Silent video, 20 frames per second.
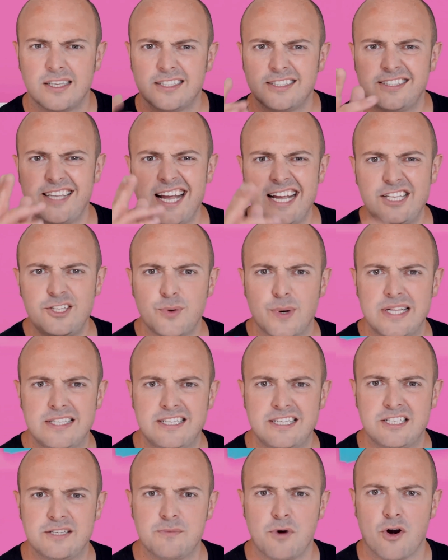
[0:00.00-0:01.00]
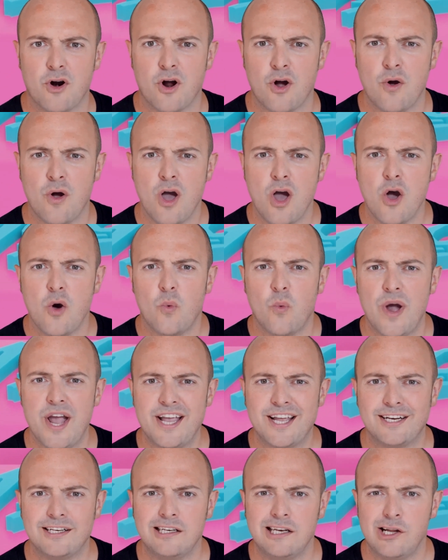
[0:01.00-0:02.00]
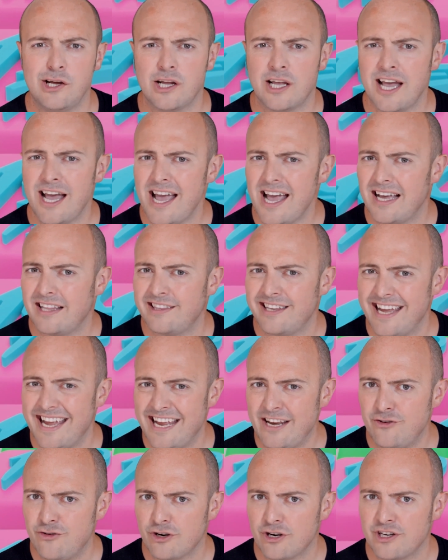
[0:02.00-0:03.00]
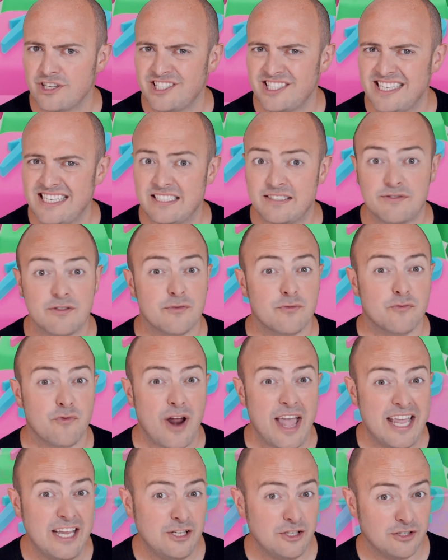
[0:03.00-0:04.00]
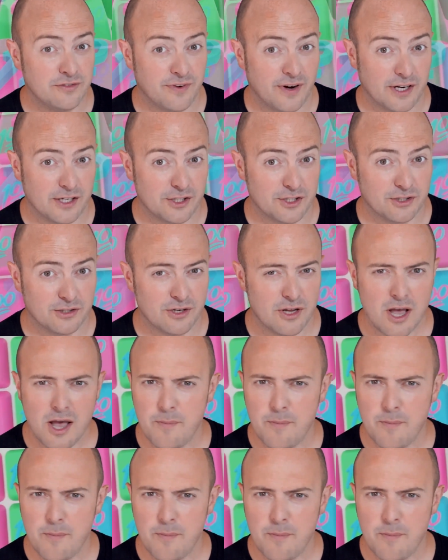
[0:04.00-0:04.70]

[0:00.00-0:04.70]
day 20 tomorrow, we're going to look at the intricacies of the range function